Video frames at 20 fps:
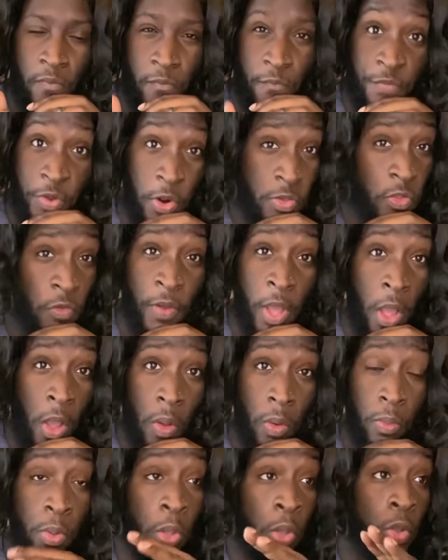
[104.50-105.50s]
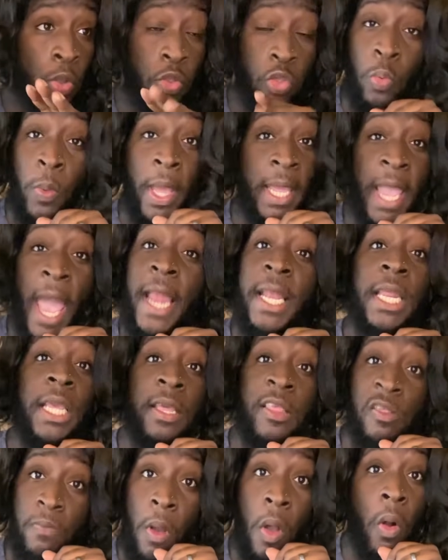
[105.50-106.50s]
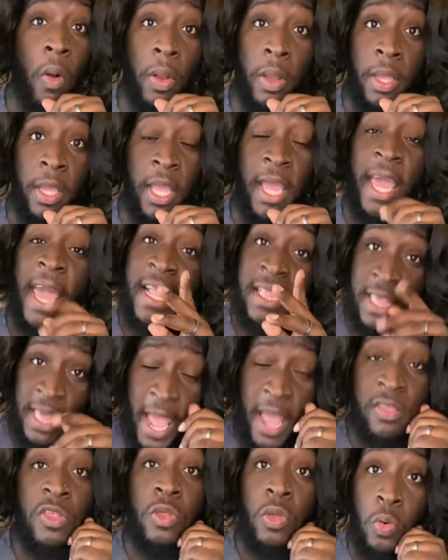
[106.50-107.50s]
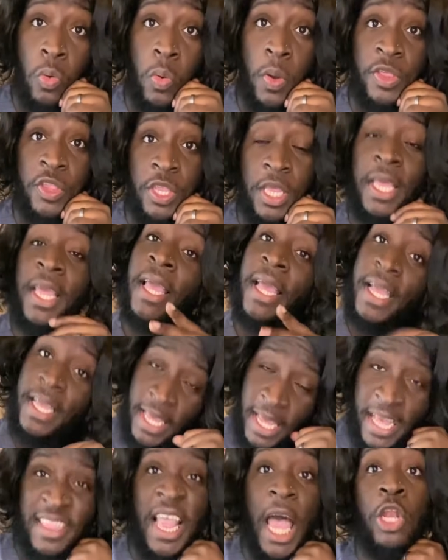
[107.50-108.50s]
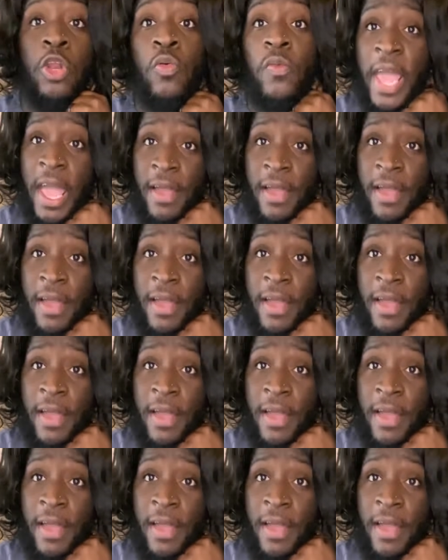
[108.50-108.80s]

First of all, you ain't got to get smart. And to answer your question, yes, I do have